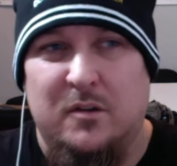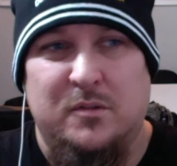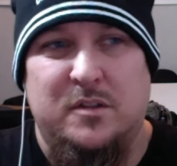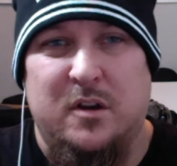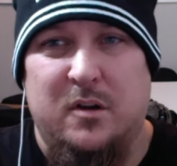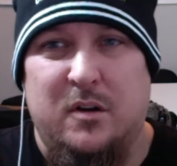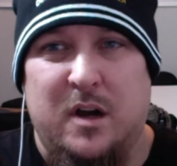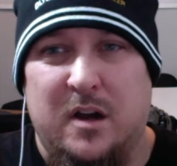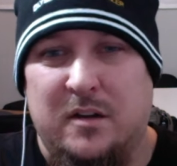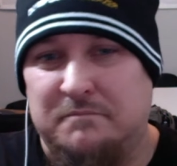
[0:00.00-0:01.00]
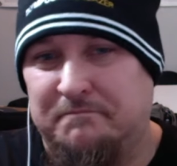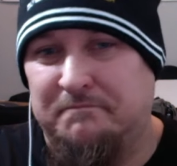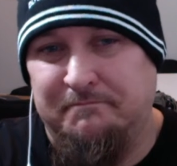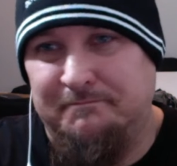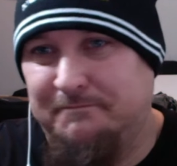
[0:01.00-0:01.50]
So
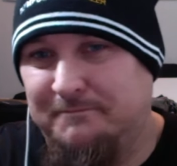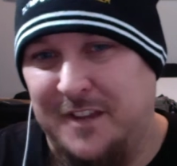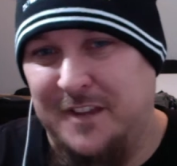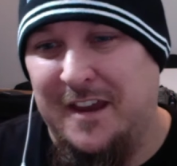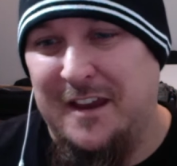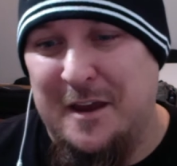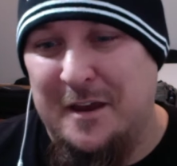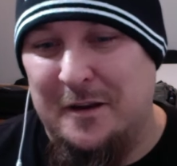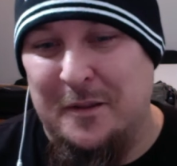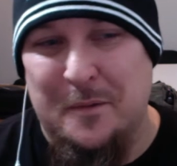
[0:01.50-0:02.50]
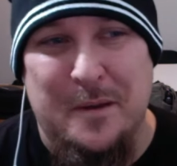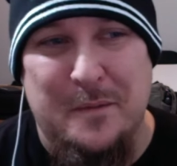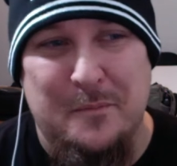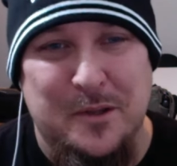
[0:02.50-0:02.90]
yeah, I don't know. pretty